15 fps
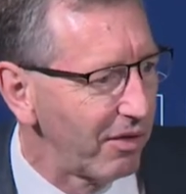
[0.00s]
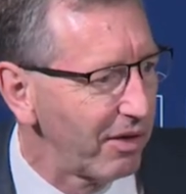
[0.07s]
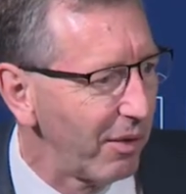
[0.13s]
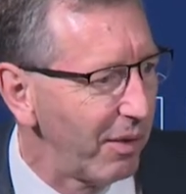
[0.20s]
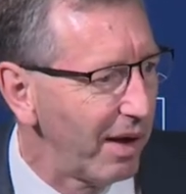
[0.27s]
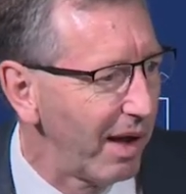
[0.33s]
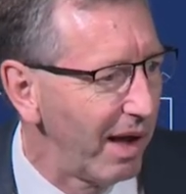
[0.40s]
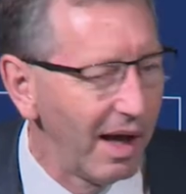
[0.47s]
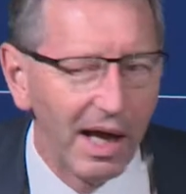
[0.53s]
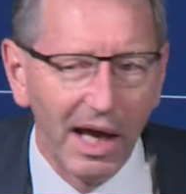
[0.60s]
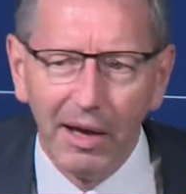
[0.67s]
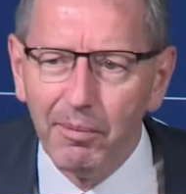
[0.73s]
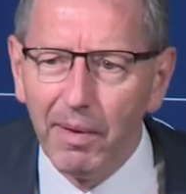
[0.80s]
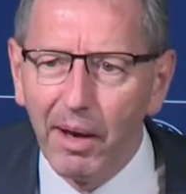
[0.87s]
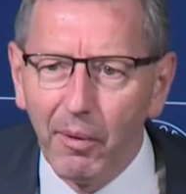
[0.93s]
So
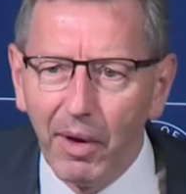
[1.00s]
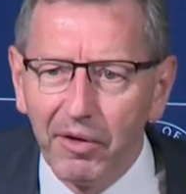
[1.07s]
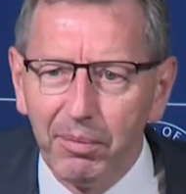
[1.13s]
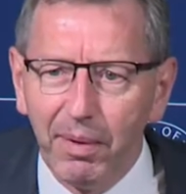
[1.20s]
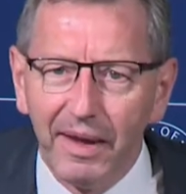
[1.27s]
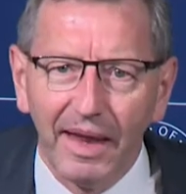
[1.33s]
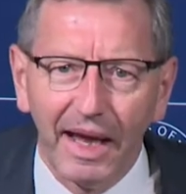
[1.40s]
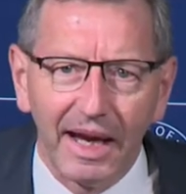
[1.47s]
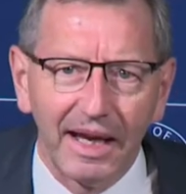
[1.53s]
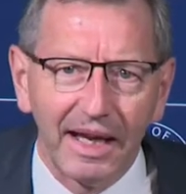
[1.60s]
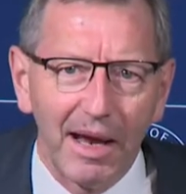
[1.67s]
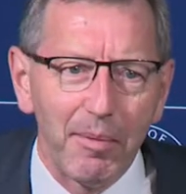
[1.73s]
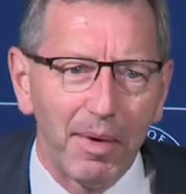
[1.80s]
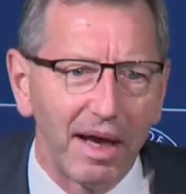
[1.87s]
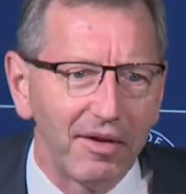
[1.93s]
in many ways, being the
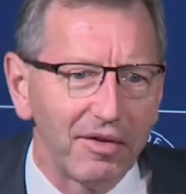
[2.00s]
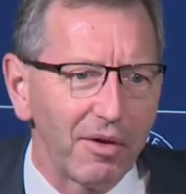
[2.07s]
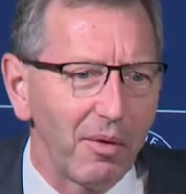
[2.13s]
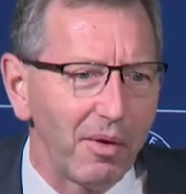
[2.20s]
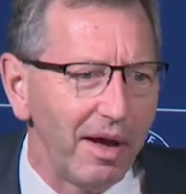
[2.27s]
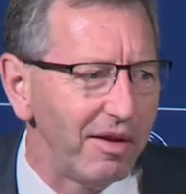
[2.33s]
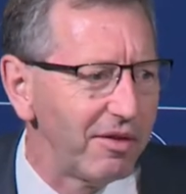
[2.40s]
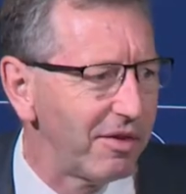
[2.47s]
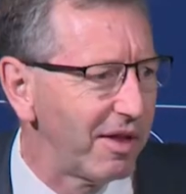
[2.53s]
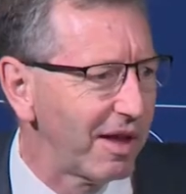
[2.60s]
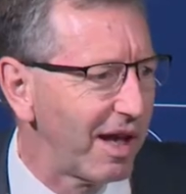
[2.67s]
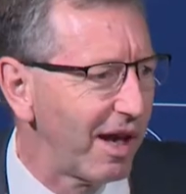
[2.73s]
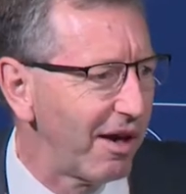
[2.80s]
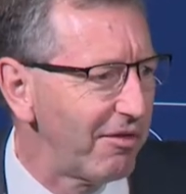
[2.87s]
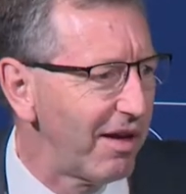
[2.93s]
academic is the
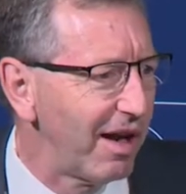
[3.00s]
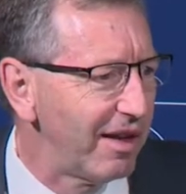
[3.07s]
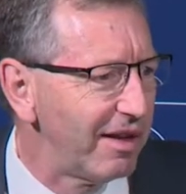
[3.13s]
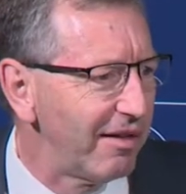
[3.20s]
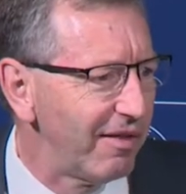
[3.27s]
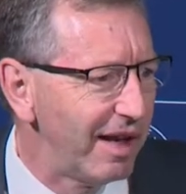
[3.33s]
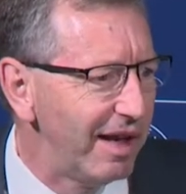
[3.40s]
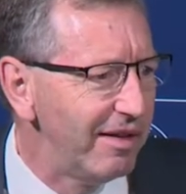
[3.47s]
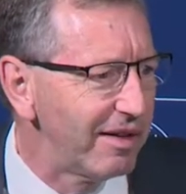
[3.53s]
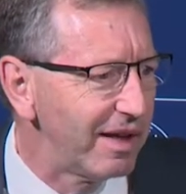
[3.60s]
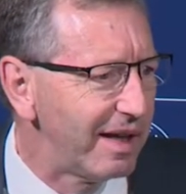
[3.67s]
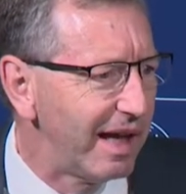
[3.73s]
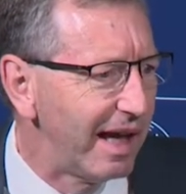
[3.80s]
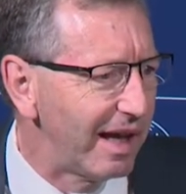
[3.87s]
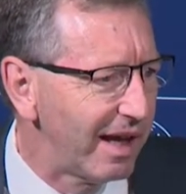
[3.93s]
kind of relatively easy
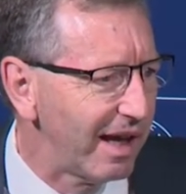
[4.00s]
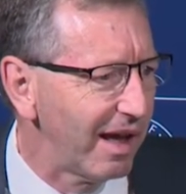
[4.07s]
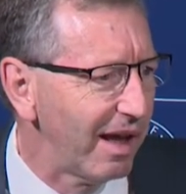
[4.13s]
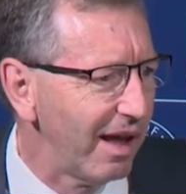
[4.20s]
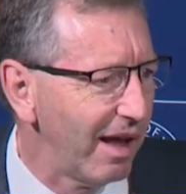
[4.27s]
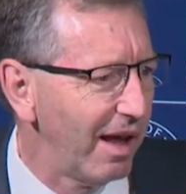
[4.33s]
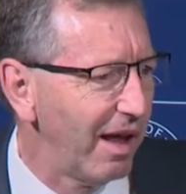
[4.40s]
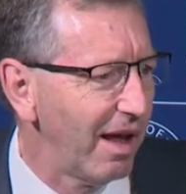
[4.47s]
gig here.